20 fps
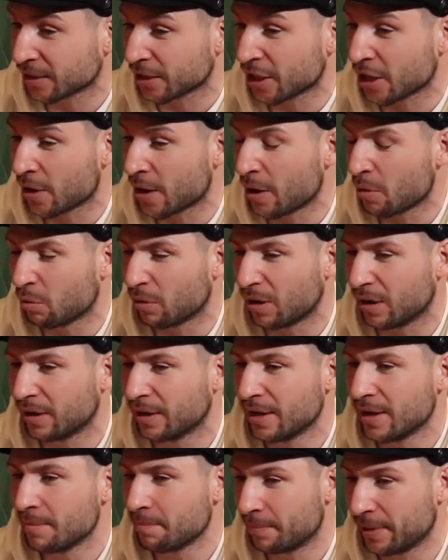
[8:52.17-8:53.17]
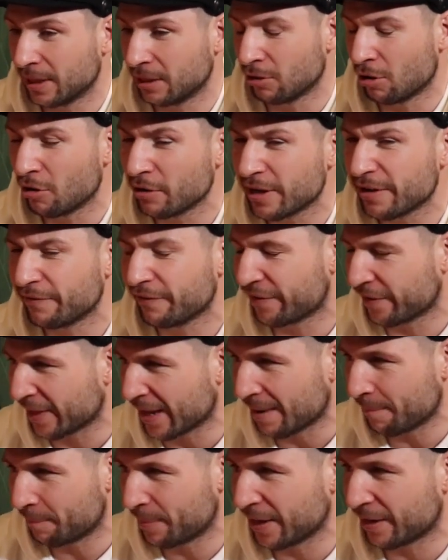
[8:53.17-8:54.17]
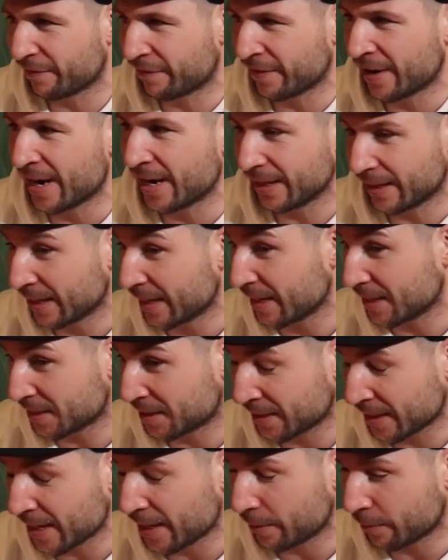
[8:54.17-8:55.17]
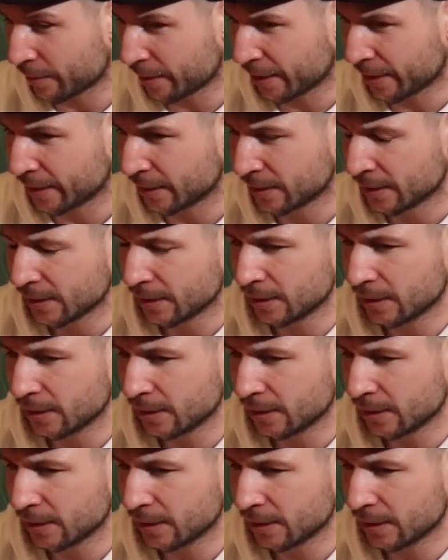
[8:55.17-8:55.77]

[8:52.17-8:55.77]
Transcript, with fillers: You know, I've been longing for that big fight. Like you say, it were